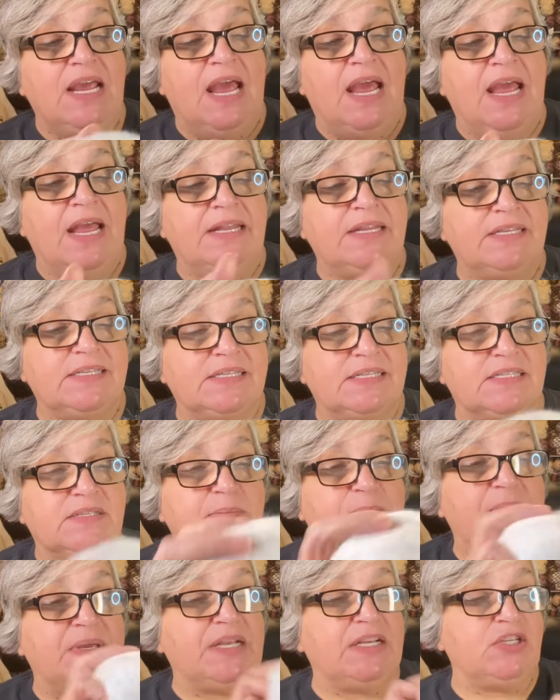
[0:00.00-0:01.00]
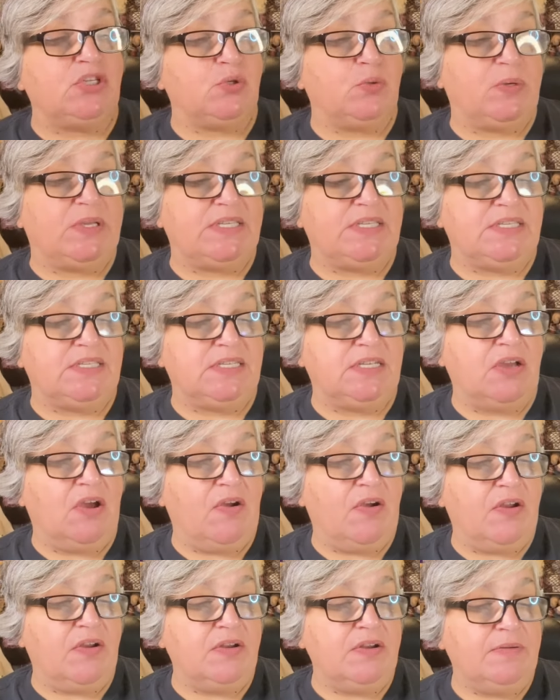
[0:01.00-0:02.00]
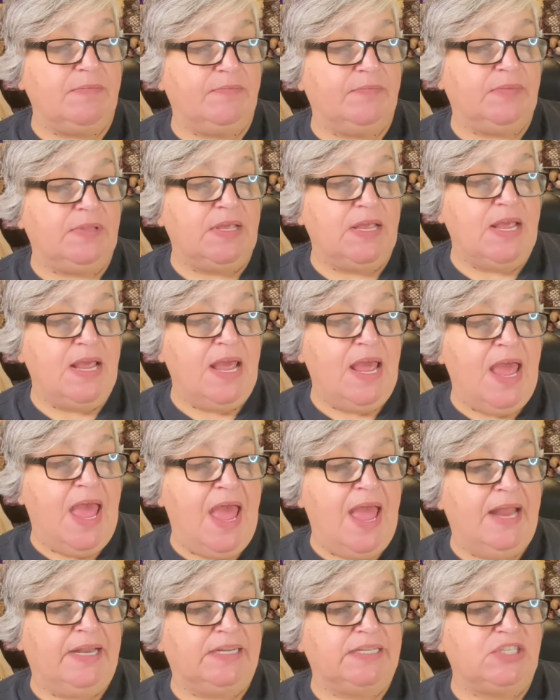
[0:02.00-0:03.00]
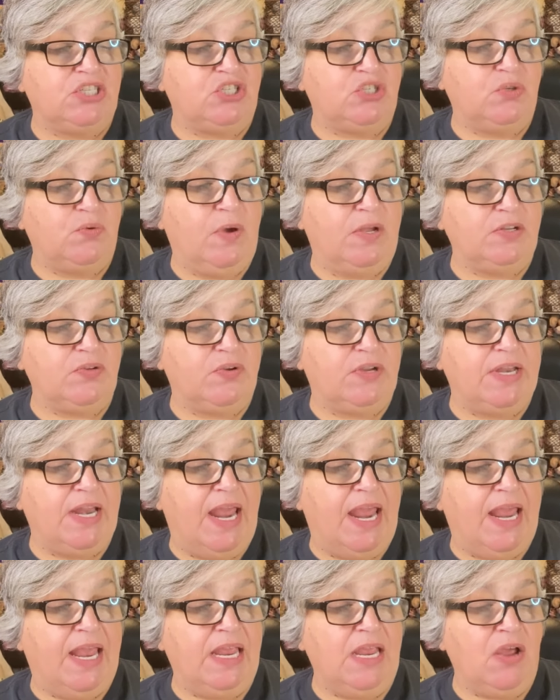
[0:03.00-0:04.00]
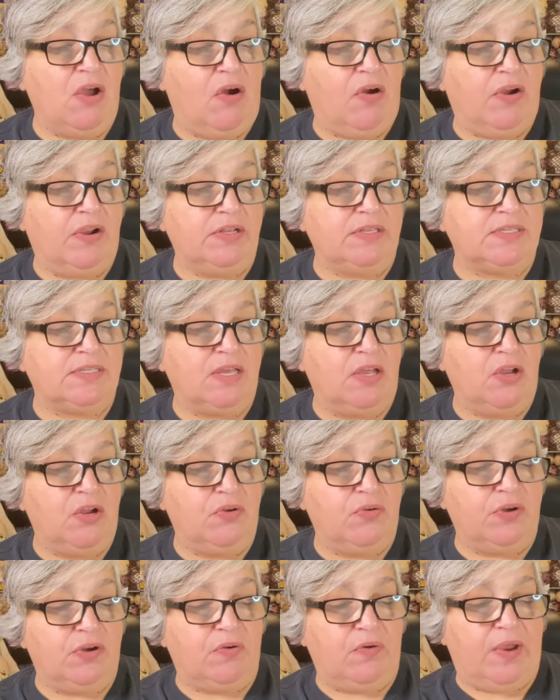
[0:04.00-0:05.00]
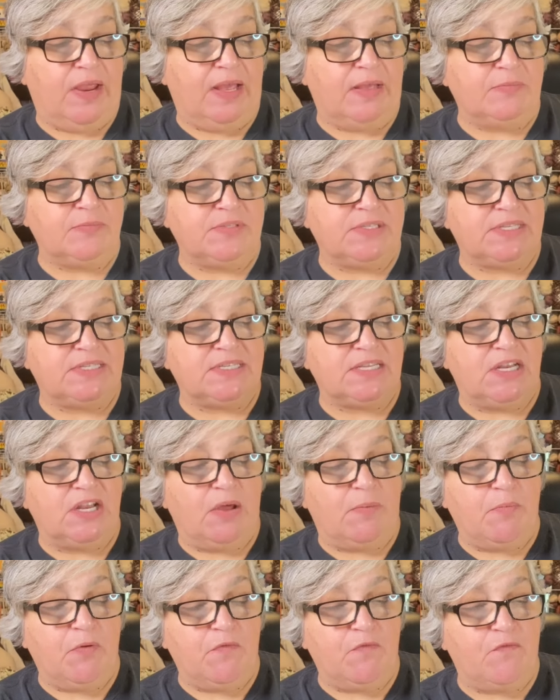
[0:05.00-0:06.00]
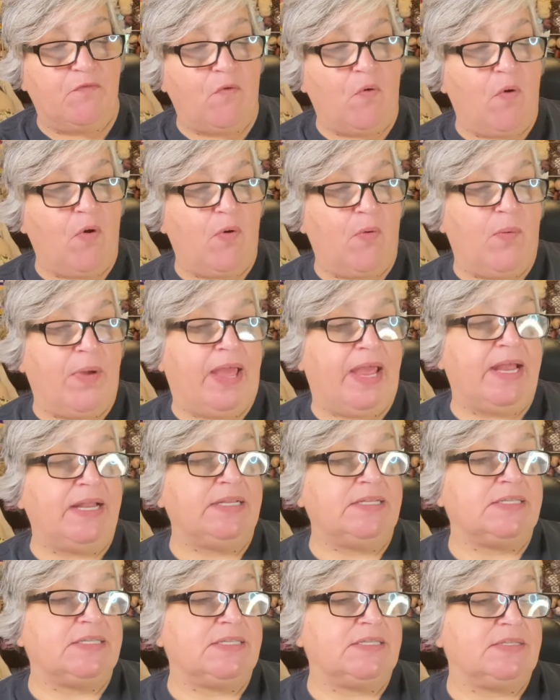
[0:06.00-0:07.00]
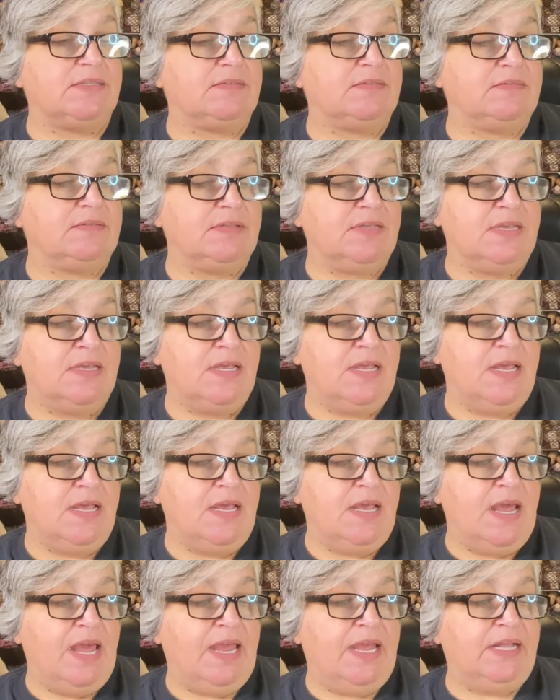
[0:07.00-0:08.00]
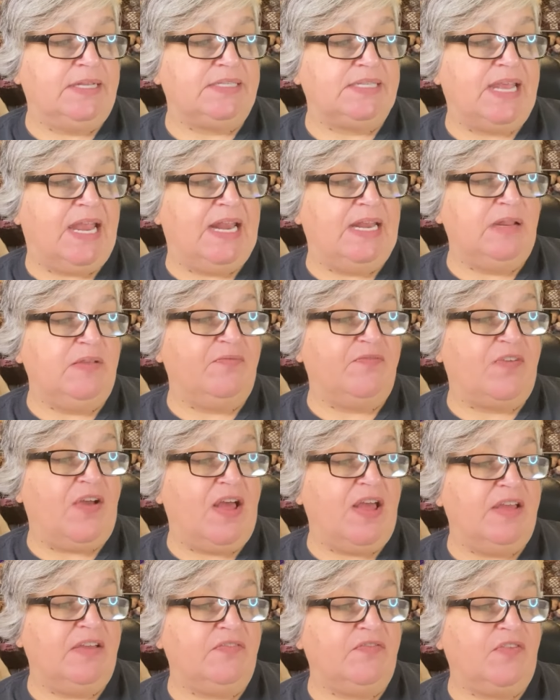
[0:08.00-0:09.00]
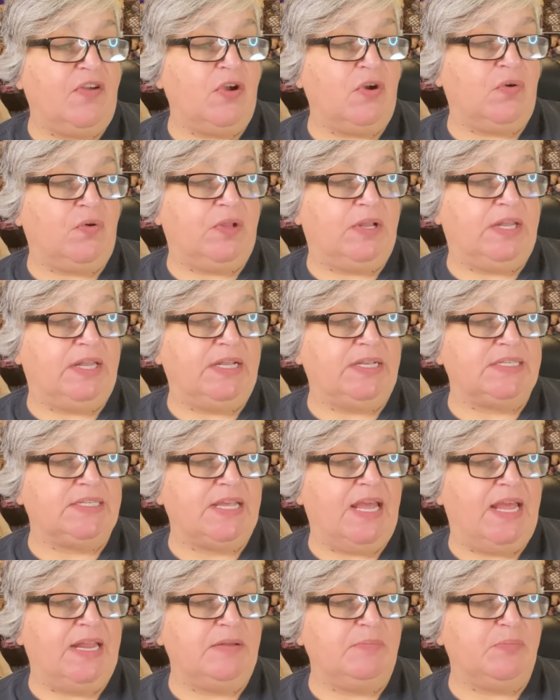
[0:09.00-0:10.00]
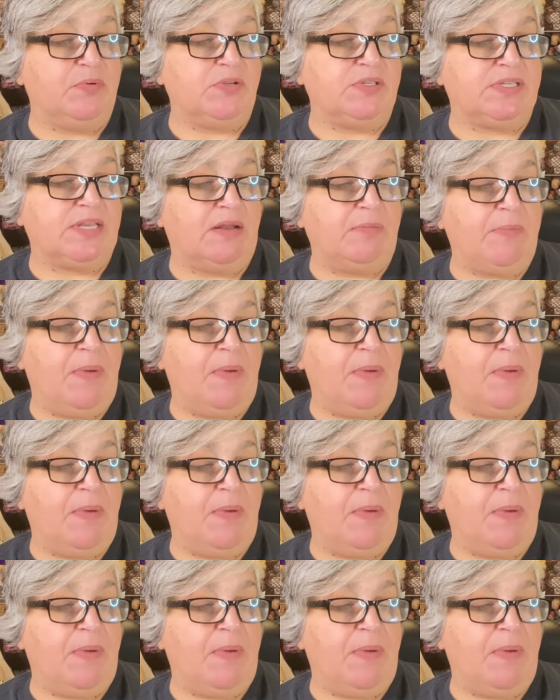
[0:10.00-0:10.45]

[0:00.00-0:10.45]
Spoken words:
And this is a Big Twist yarn. and it's 208 yards, 100 grams. It's a number 4 weight. It's 85 acrylic, 10%